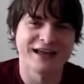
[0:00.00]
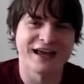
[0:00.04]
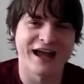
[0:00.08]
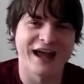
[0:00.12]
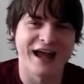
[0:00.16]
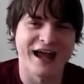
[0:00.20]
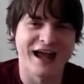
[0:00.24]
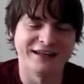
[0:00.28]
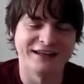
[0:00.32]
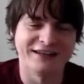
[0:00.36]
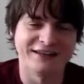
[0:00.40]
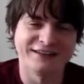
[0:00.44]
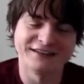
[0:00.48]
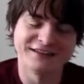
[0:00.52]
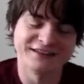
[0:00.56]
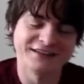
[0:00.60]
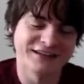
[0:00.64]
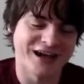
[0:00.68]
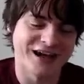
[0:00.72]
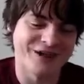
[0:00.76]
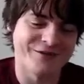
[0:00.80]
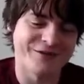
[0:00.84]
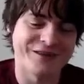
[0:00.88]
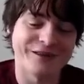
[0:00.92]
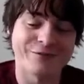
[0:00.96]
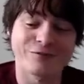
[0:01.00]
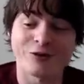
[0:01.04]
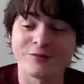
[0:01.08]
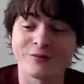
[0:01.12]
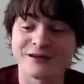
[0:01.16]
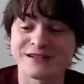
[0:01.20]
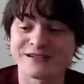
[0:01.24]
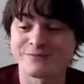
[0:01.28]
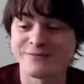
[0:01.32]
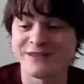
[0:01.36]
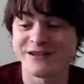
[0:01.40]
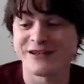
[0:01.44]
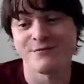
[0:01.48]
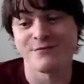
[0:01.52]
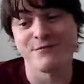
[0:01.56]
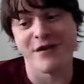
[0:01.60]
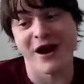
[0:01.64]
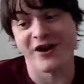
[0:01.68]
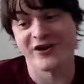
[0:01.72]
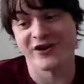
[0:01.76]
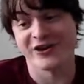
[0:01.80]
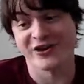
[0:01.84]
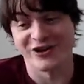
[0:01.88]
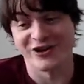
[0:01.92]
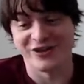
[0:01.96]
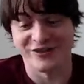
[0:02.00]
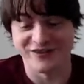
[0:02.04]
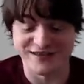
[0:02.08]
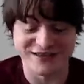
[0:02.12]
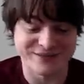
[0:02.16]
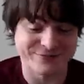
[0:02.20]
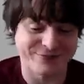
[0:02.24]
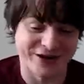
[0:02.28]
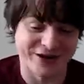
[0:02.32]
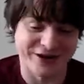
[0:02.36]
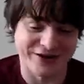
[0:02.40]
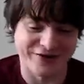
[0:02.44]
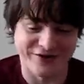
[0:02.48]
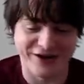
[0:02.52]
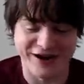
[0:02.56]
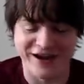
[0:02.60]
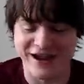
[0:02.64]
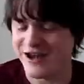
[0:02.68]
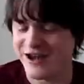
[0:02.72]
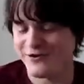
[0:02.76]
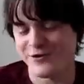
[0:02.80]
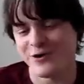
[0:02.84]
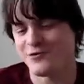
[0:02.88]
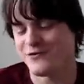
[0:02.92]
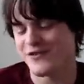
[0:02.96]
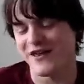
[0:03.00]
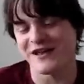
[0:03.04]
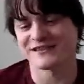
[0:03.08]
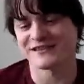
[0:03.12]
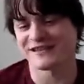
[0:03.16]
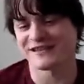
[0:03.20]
and I mean, they probably speak American at this point, right? Anyway, with that